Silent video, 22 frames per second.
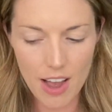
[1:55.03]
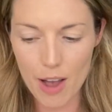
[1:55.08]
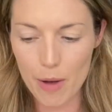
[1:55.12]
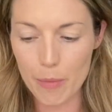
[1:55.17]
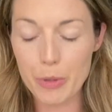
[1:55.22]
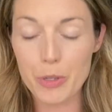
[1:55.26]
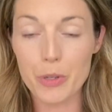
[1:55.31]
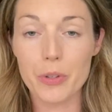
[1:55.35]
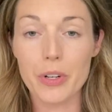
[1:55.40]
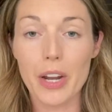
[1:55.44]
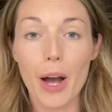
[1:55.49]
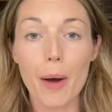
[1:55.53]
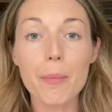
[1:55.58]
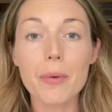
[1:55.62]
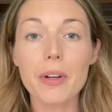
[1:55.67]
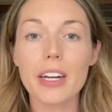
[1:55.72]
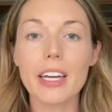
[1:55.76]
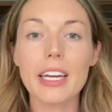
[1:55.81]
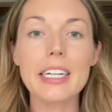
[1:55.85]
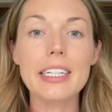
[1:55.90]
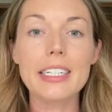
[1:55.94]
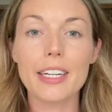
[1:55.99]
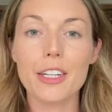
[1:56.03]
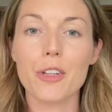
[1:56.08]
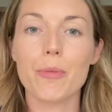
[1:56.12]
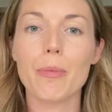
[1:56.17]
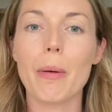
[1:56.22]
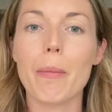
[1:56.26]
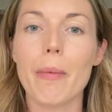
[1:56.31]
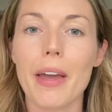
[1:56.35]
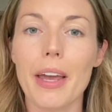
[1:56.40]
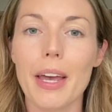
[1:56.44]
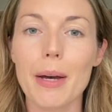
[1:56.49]
So now I'm gonna continue
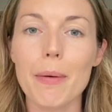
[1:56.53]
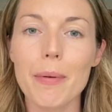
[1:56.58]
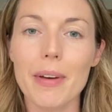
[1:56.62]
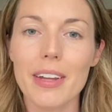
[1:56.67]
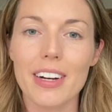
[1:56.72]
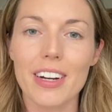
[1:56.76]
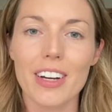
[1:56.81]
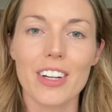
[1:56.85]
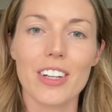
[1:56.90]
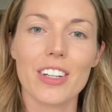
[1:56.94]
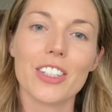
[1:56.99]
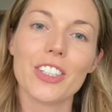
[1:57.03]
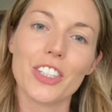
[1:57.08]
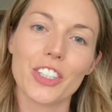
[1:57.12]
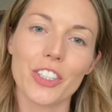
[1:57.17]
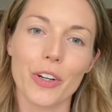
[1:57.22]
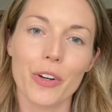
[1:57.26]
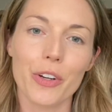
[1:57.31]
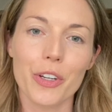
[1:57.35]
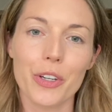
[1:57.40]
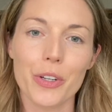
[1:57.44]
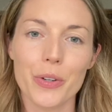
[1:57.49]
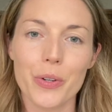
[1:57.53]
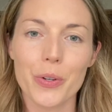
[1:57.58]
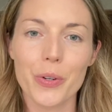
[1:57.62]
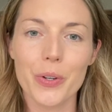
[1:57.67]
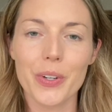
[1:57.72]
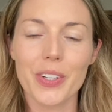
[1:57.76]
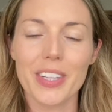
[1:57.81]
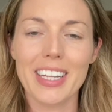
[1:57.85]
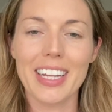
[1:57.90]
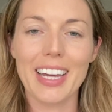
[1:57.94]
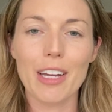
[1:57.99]
my makeup and I'll show you
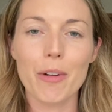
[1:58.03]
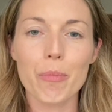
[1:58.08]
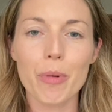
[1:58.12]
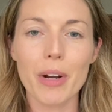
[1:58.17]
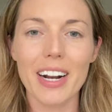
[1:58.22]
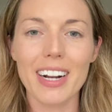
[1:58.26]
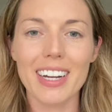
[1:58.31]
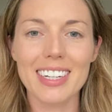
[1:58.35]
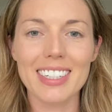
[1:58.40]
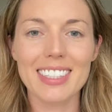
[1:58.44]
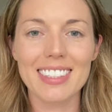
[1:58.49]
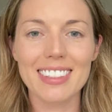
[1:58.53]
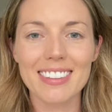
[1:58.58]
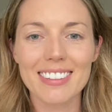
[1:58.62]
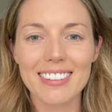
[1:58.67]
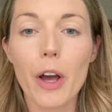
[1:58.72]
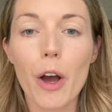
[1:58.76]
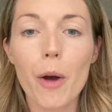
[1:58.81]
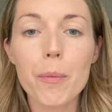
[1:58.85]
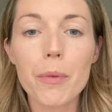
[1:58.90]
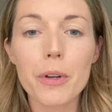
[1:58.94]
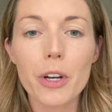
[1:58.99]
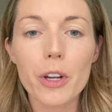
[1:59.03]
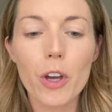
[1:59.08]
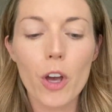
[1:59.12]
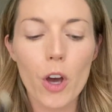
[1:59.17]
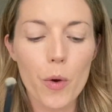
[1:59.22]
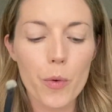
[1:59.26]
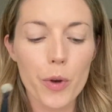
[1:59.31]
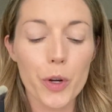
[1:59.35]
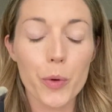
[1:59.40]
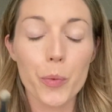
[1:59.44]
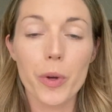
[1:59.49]
the end product. I'm gonna
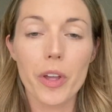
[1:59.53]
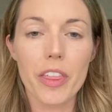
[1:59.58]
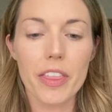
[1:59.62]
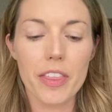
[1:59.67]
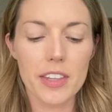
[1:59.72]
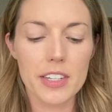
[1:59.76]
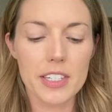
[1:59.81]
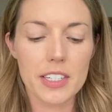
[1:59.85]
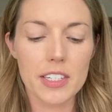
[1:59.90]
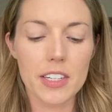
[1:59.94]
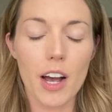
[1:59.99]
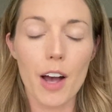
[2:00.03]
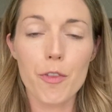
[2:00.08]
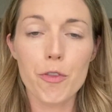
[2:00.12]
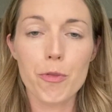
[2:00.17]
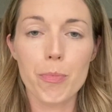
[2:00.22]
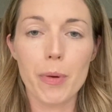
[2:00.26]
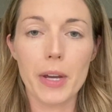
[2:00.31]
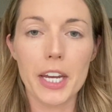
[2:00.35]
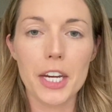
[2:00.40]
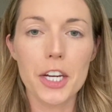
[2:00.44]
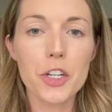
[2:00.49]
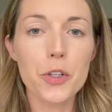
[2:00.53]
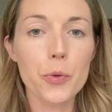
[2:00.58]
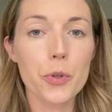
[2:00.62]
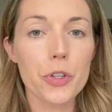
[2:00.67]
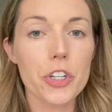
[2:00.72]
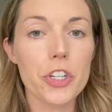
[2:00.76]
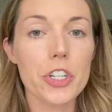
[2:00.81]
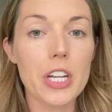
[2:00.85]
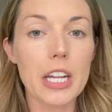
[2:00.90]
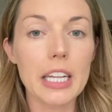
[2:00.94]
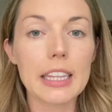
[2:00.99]
go in with the soft beige, which
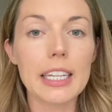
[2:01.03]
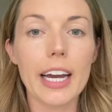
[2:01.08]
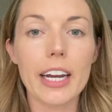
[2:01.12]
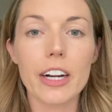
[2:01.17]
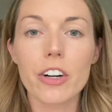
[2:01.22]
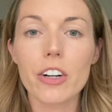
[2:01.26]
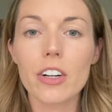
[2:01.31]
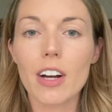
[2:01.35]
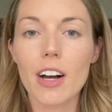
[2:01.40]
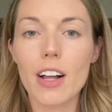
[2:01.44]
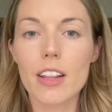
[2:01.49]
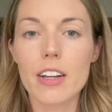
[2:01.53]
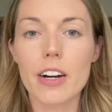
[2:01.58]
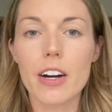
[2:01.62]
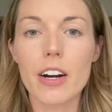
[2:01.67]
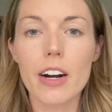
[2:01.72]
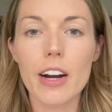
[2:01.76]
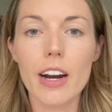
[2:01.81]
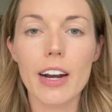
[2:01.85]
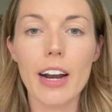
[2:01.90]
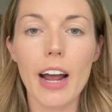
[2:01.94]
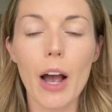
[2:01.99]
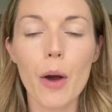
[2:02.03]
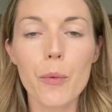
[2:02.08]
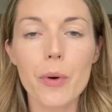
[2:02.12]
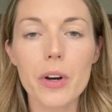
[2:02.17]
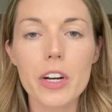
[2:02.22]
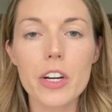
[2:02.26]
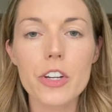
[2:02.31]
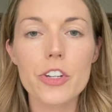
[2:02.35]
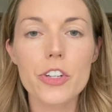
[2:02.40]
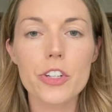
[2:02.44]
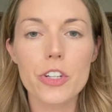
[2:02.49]
is a lighter color, and I wanna just